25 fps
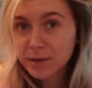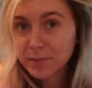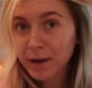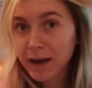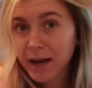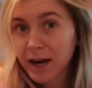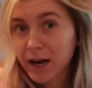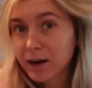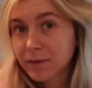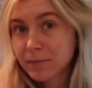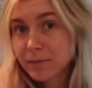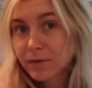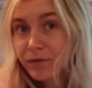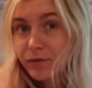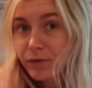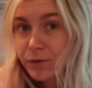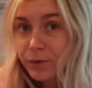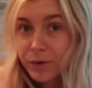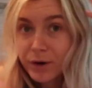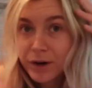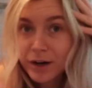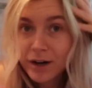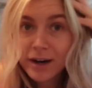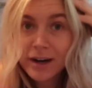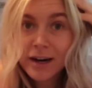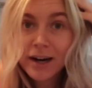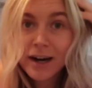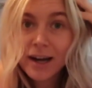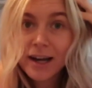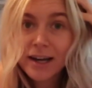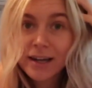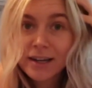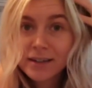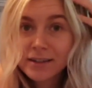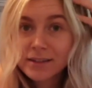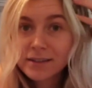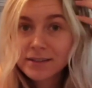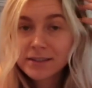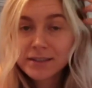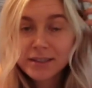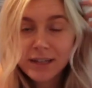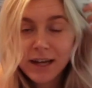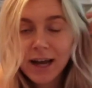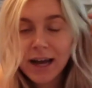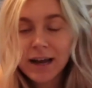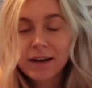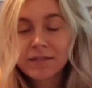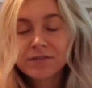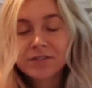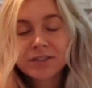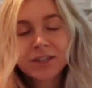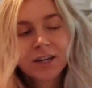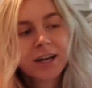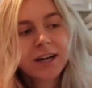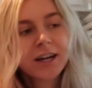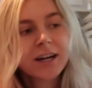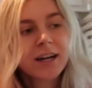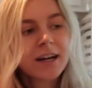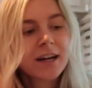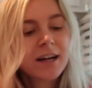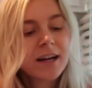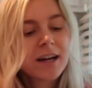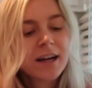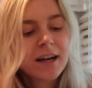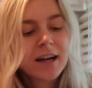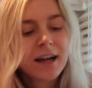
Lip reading: my hair before and after,